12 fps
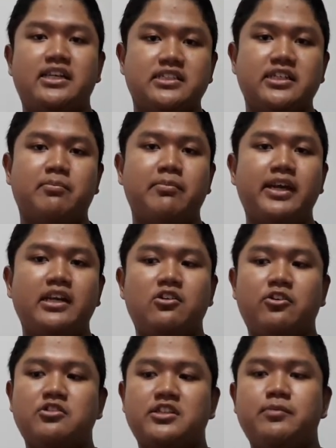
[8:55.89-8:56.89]
as the main
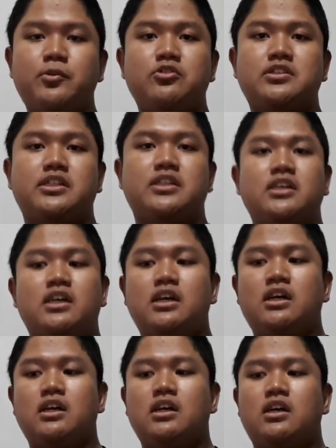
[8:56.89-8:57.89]
contributor
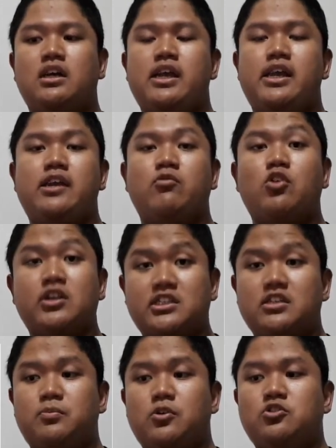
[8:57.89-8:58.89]
in
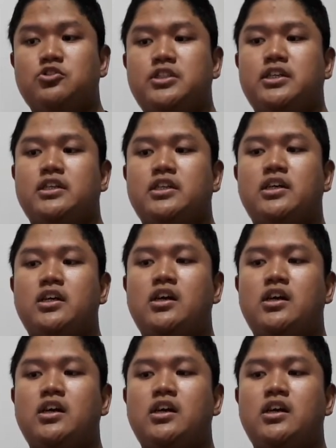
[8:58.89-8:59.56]
water pollution.